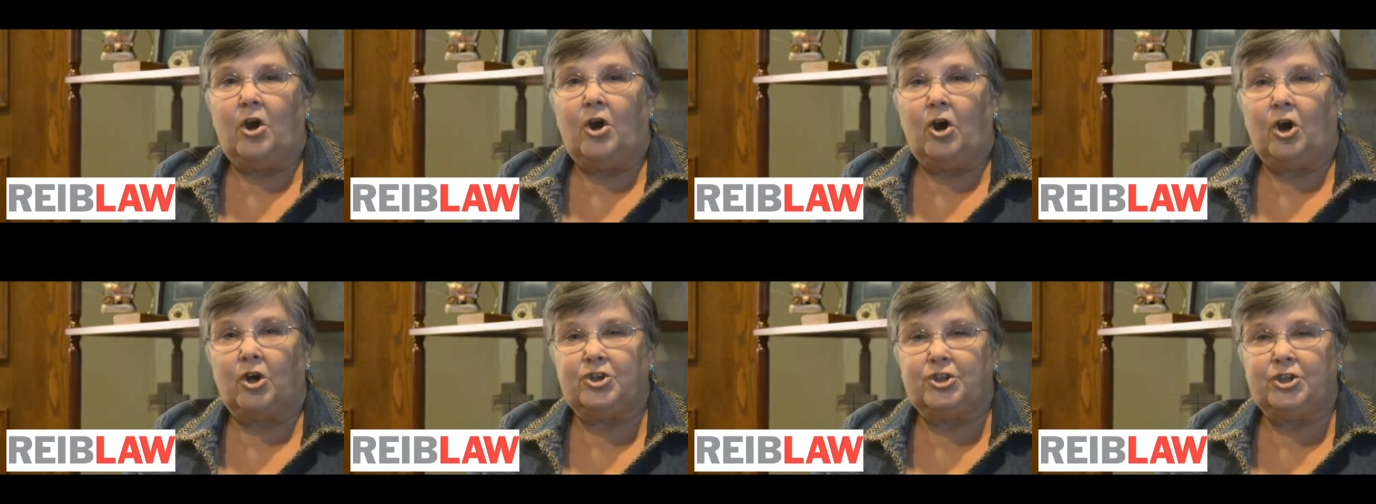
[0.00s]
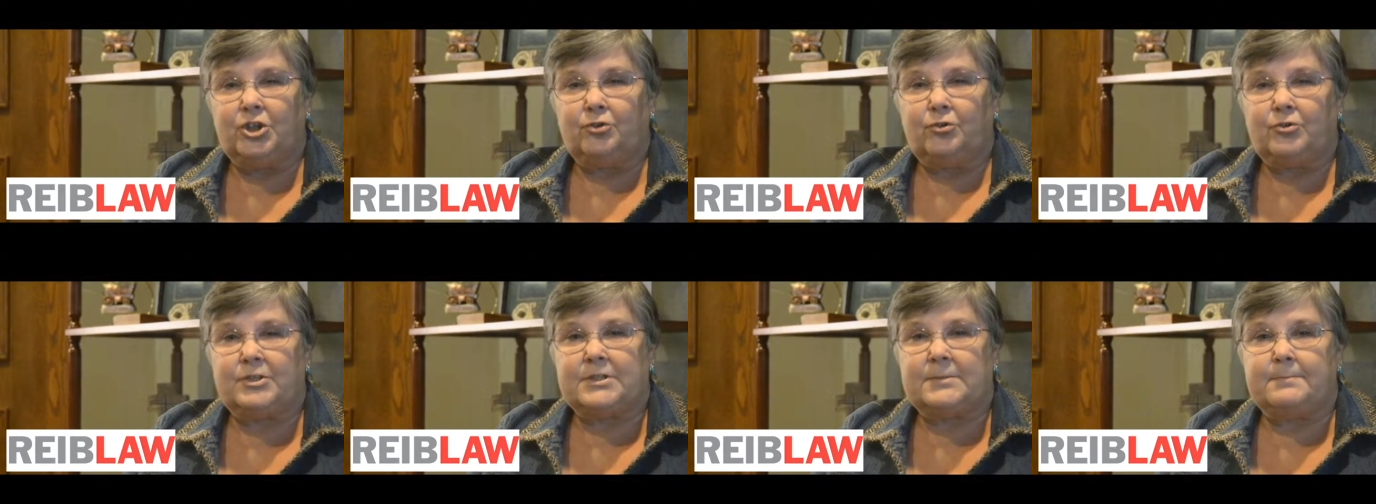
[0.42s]
our
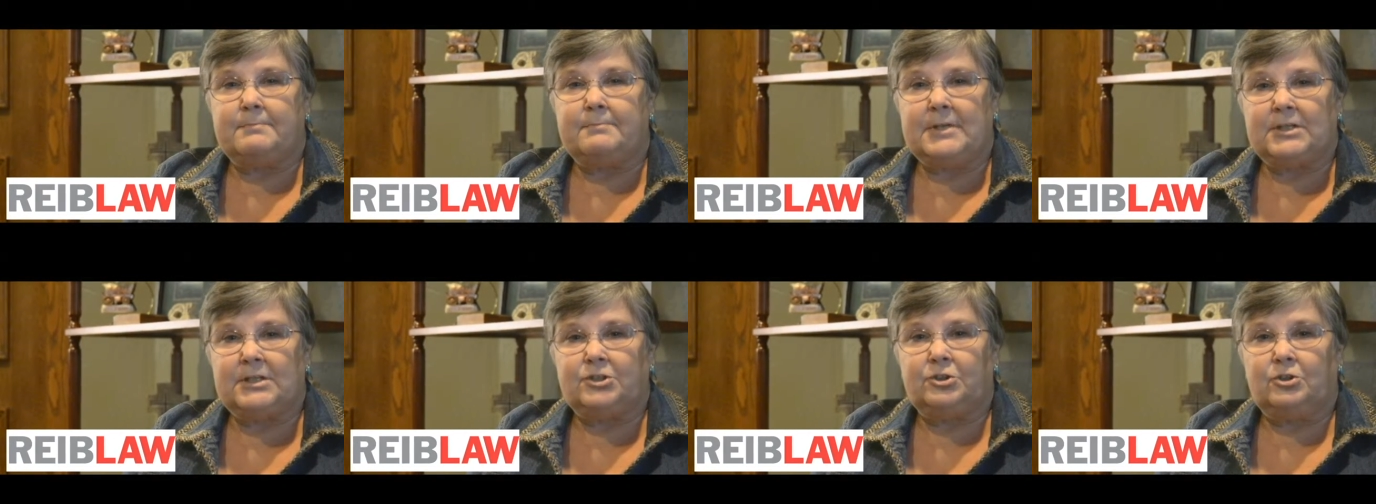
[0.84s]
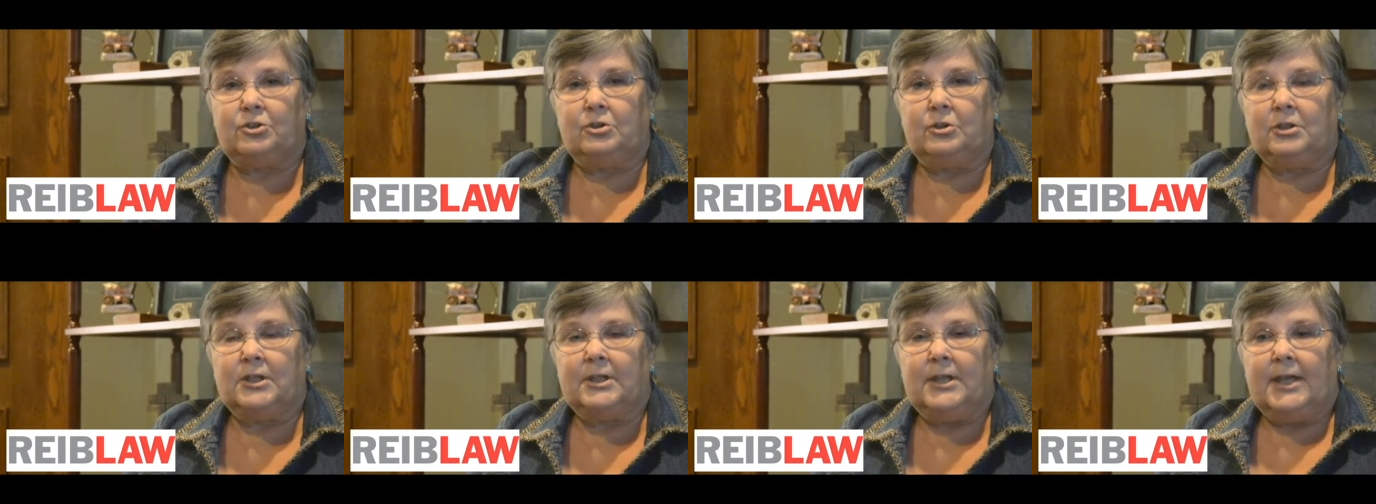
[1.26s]
children's
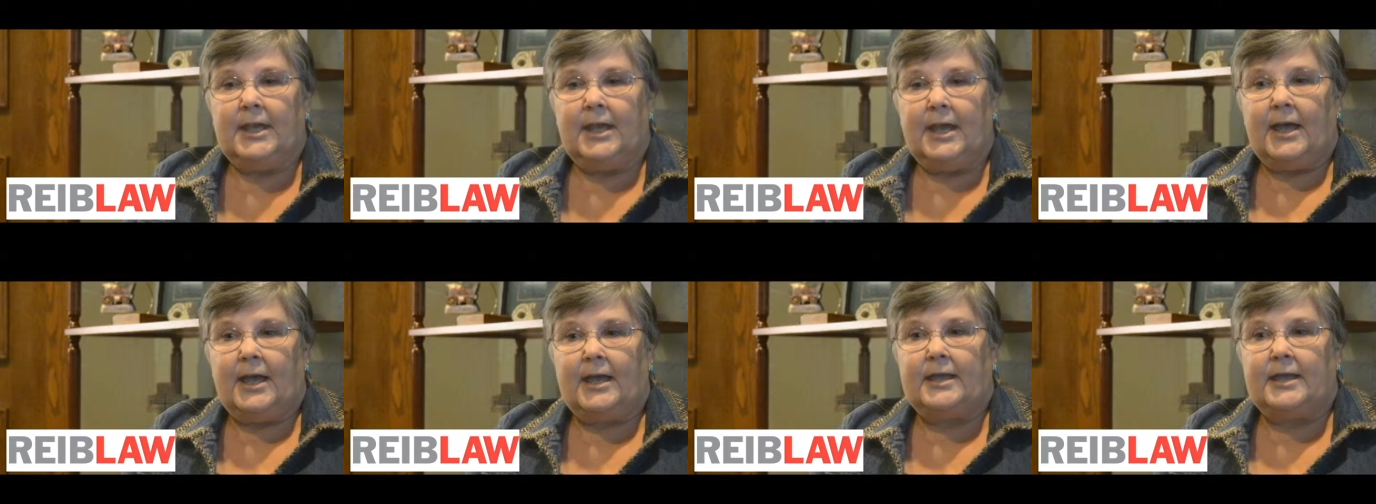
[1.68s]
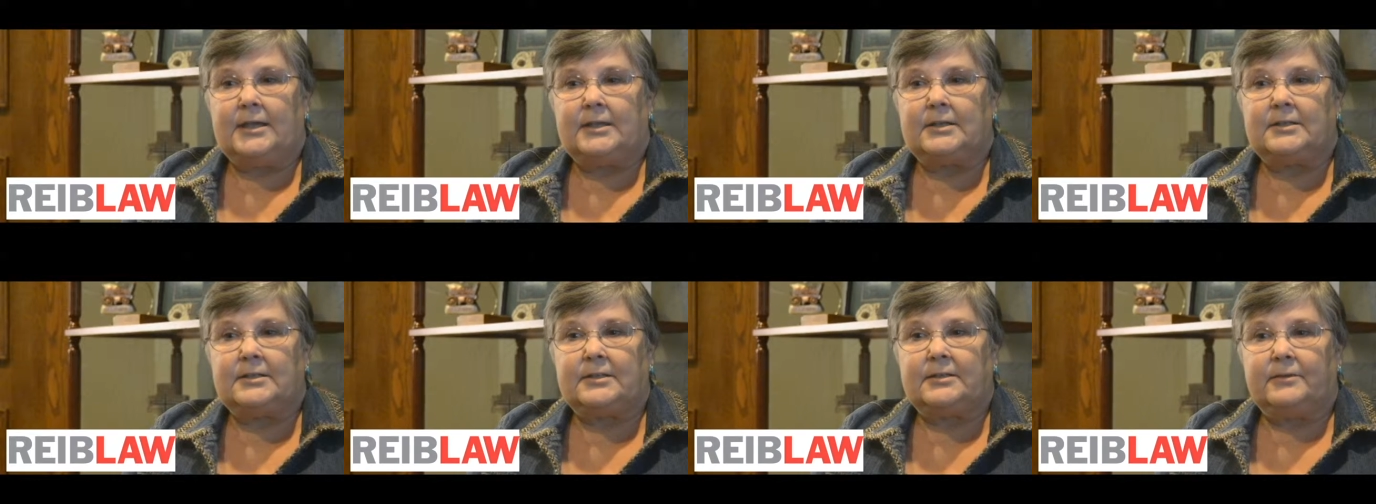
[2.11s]
mental
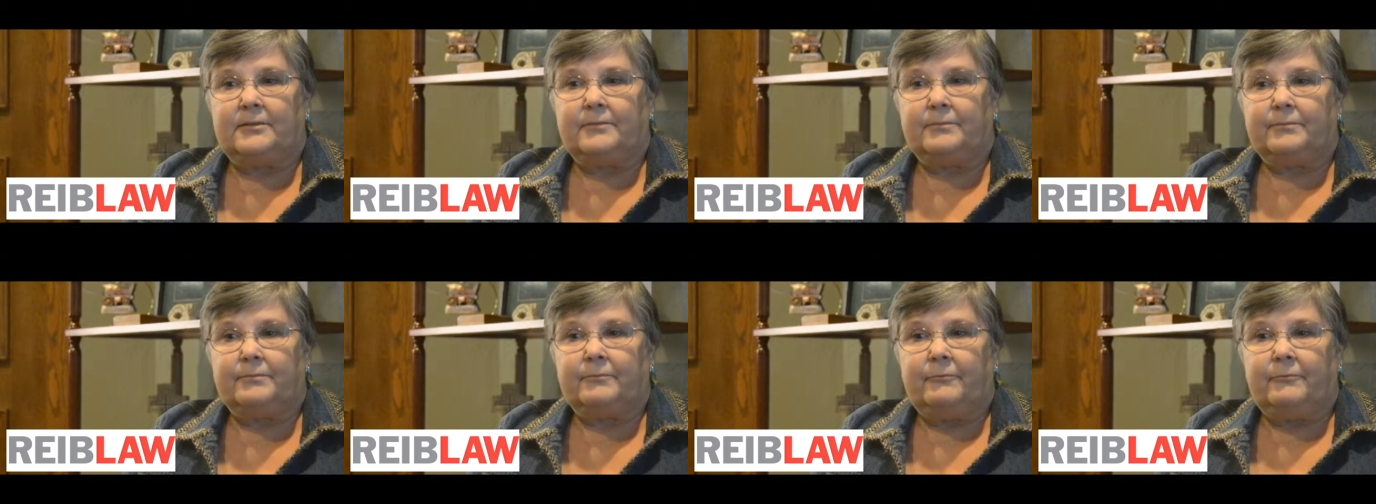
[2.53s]
and um,